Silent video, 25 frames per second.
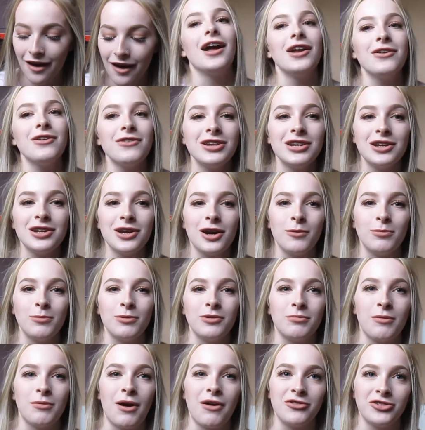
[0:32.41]
I already
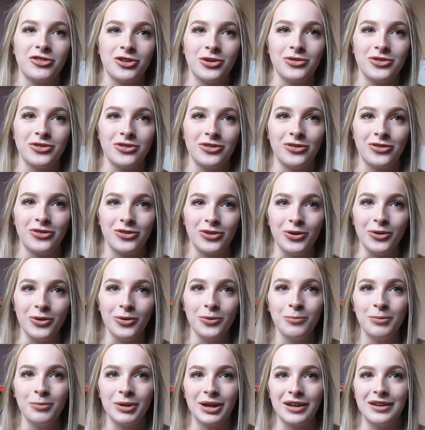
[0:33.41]
opened my results at
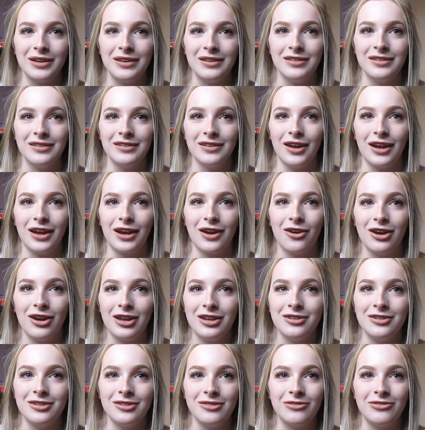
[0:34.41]
school because I
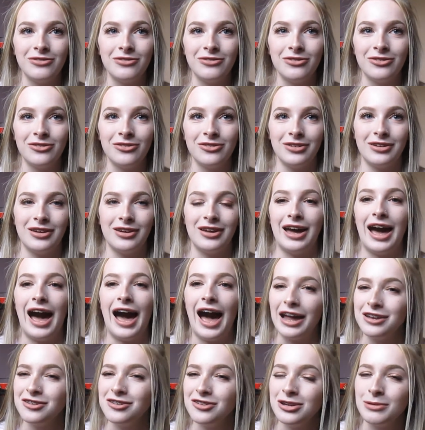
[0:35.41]
kind of
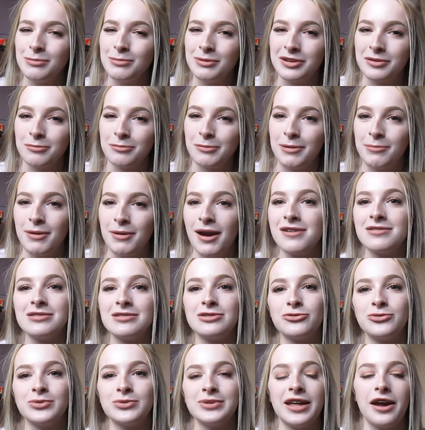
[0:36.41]
had to because my
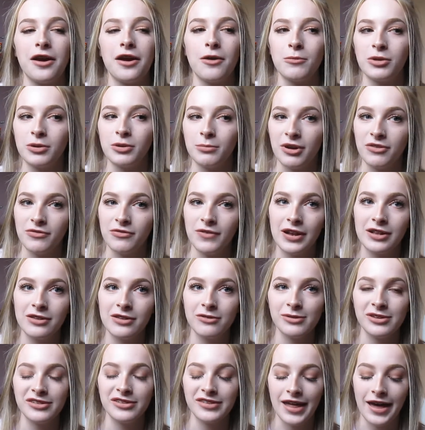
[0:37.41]
parents were there and one of my
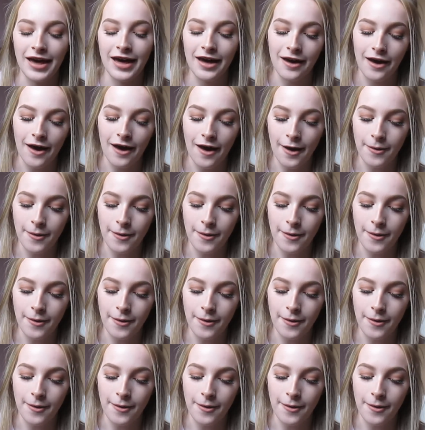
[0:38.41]
friends was there.